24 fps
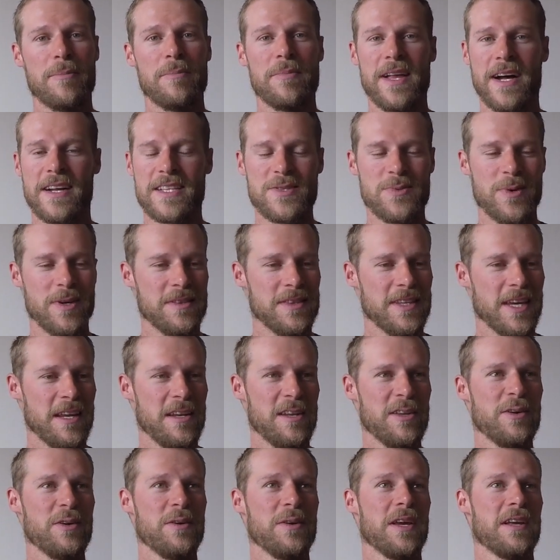That's what they
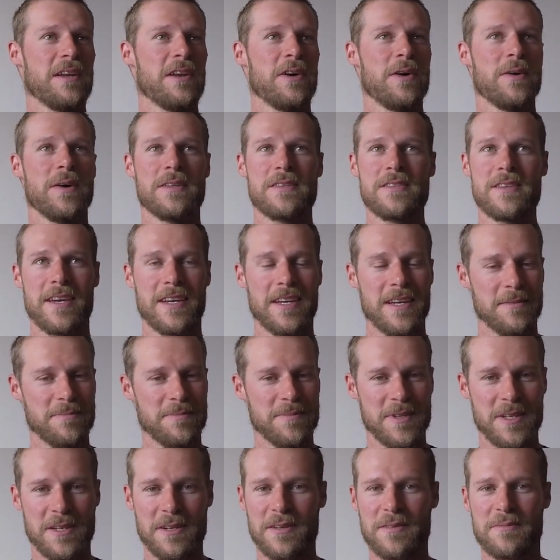do, you know? It's like
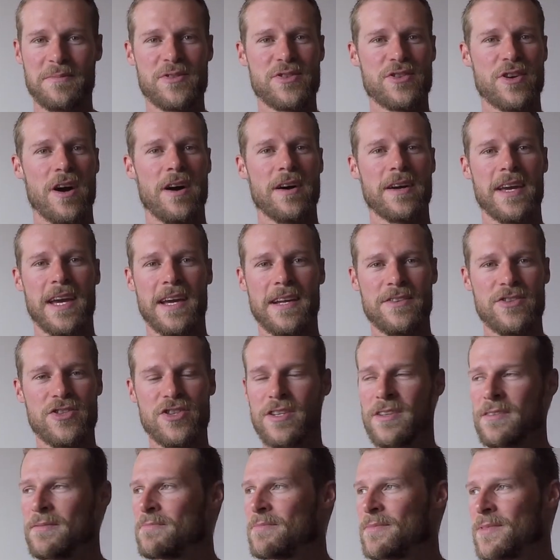your truck
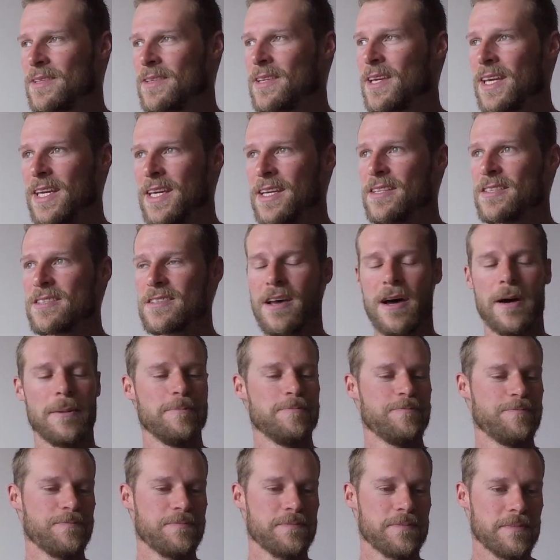engine heats up.
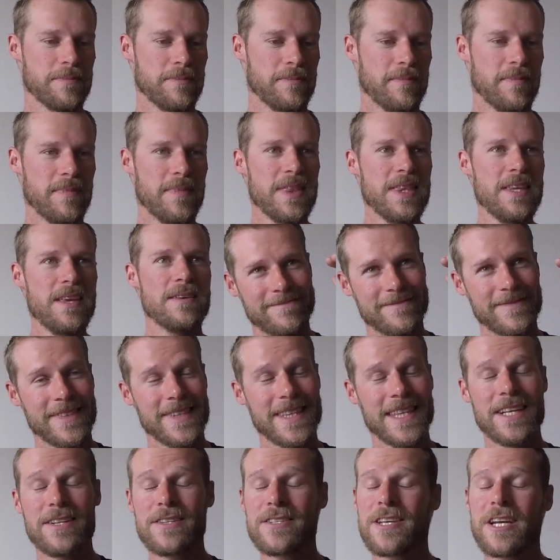
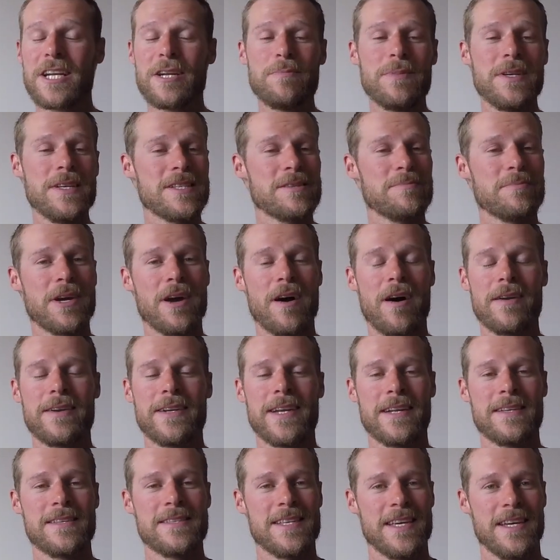There's gonna be some
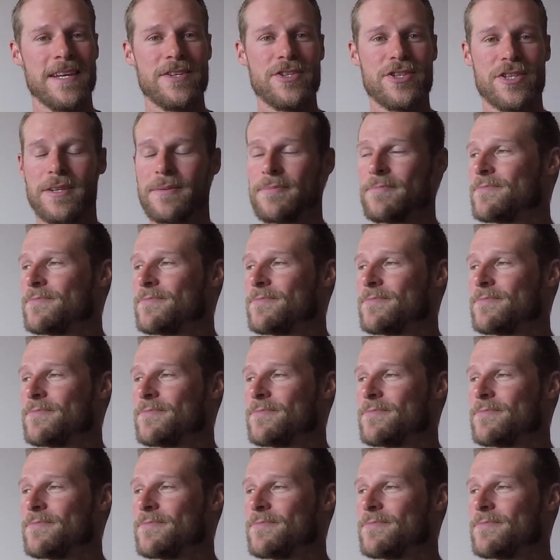condensation.